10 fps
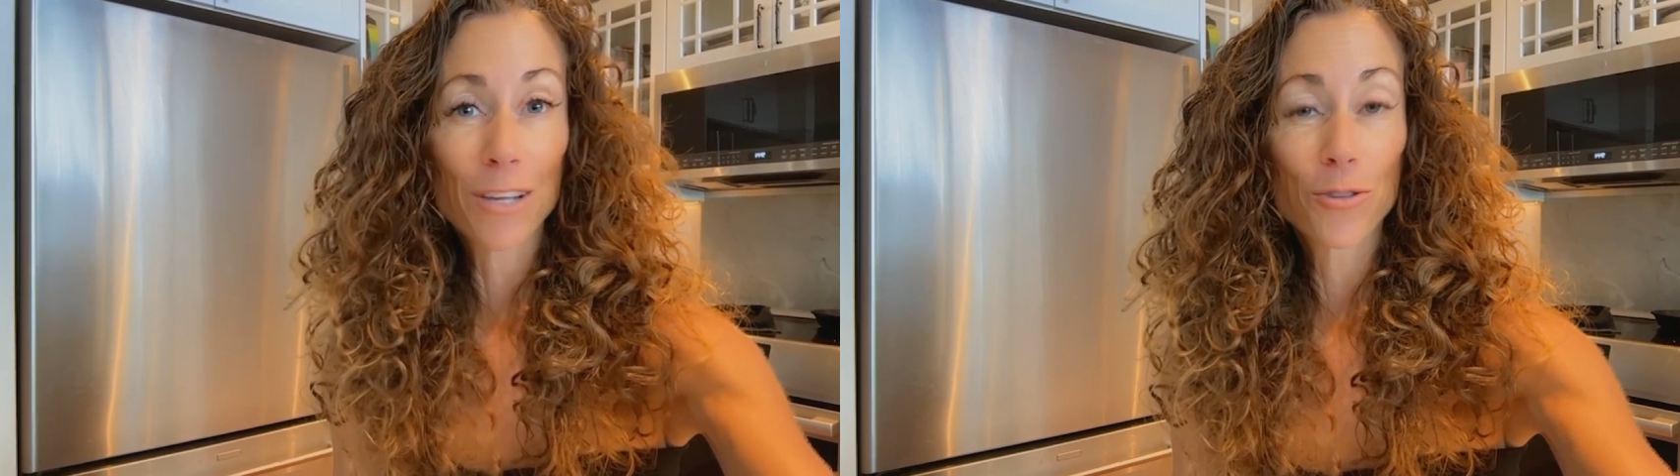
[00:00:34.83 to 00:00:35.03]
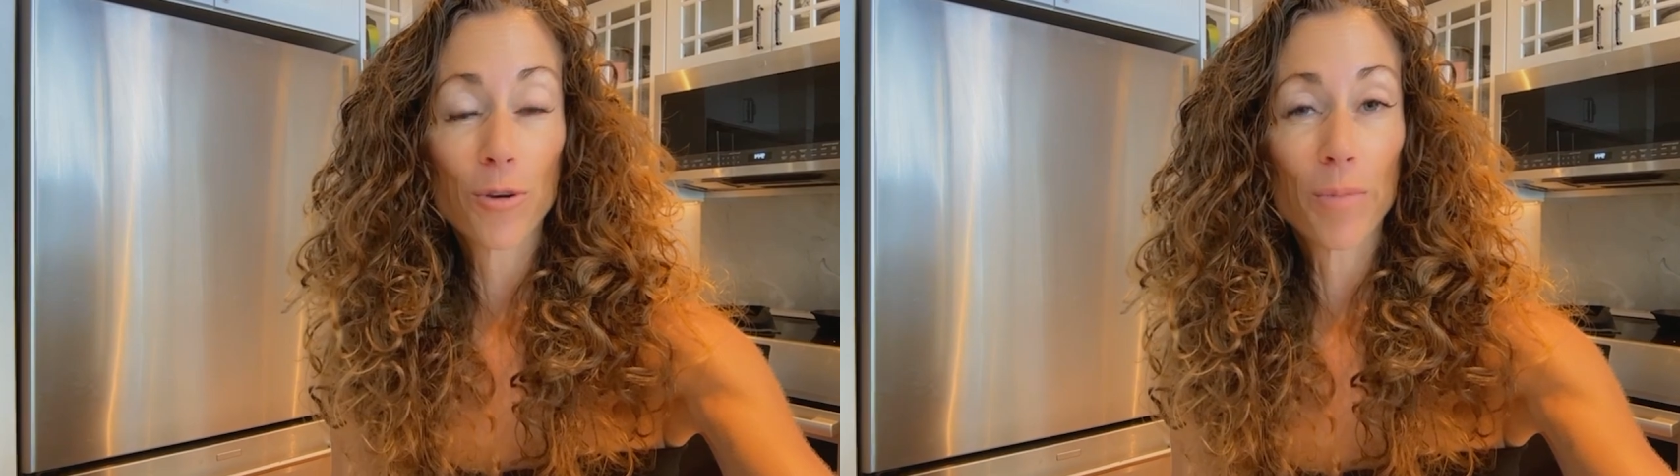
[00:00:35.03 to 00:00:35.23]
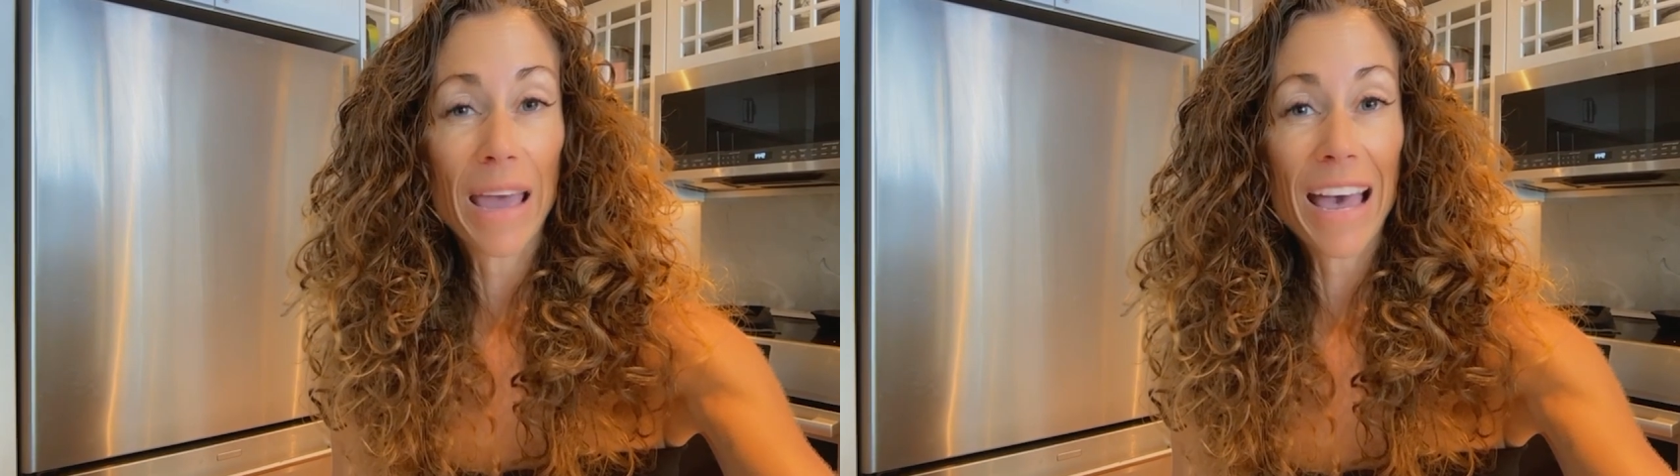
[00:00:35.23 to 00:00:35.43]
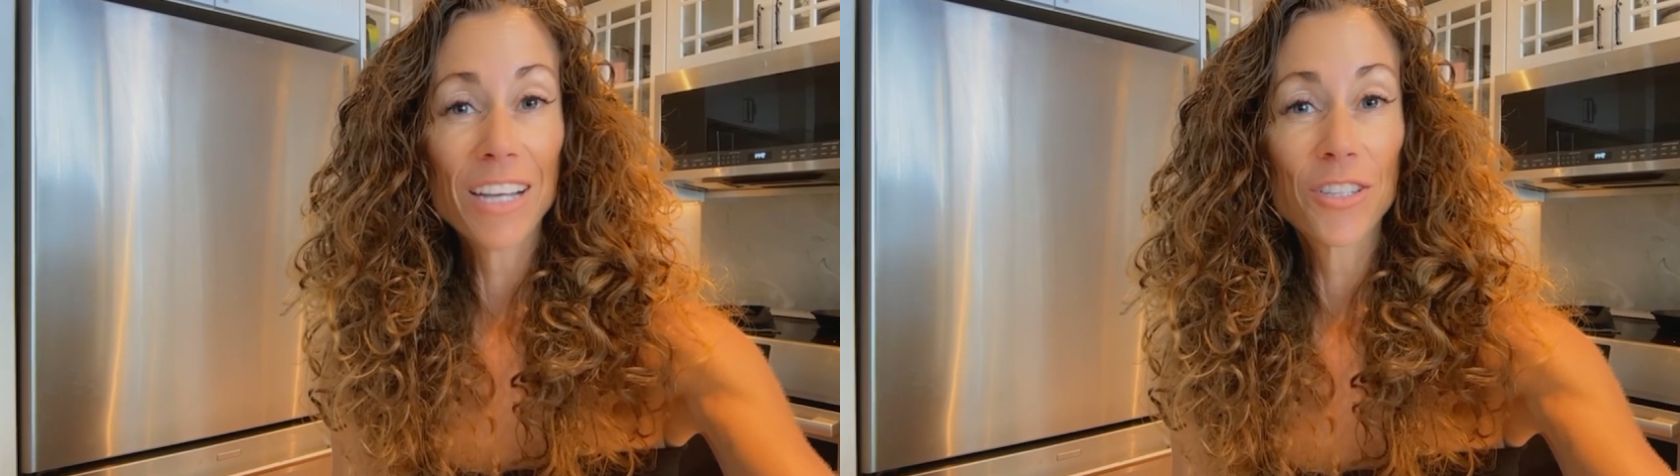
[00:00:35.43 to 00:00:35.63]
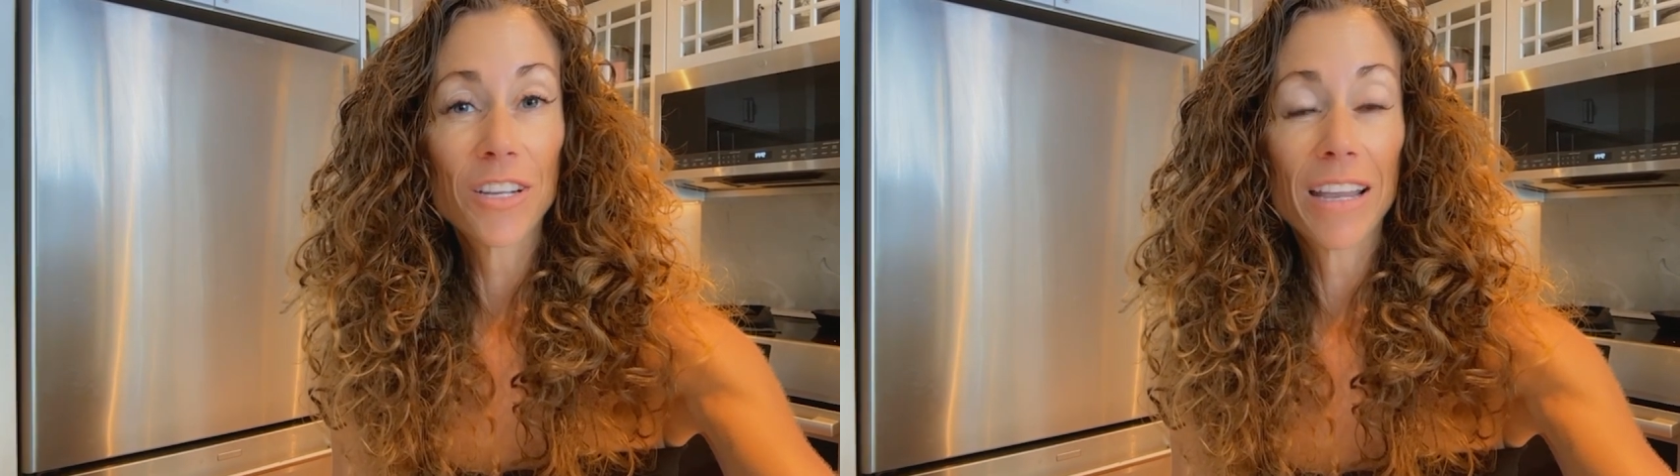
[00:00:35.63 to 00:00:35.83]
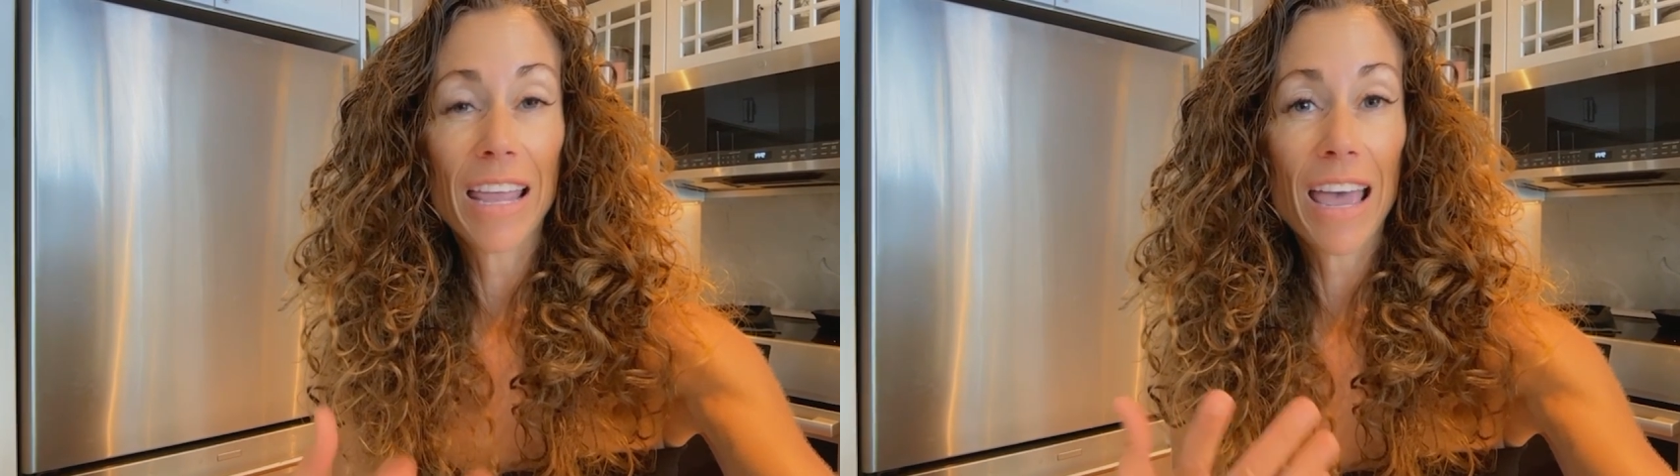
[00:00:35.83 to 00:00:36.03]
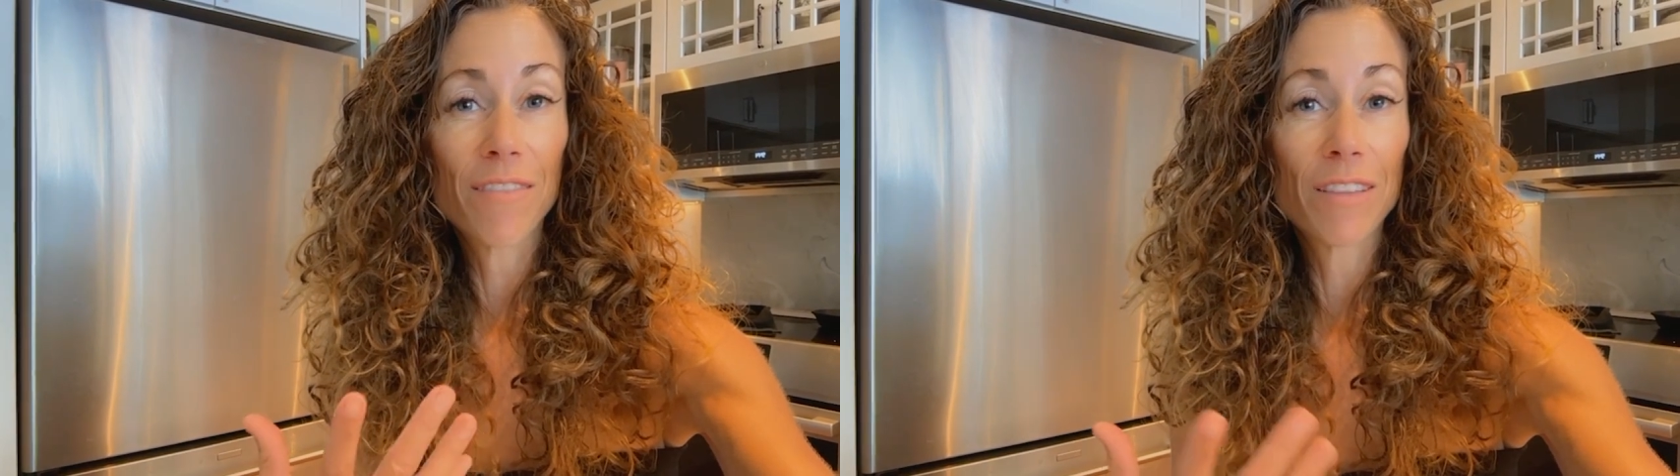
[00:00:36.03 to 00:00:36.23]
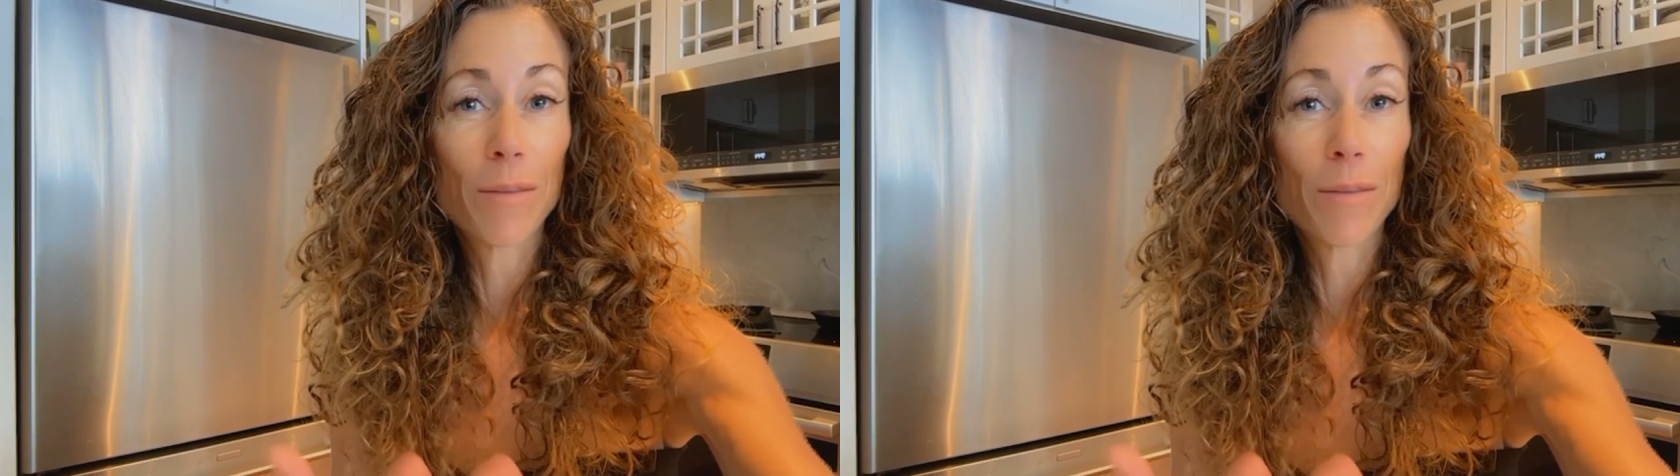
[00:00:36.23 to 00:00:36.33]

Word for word: extra batch and have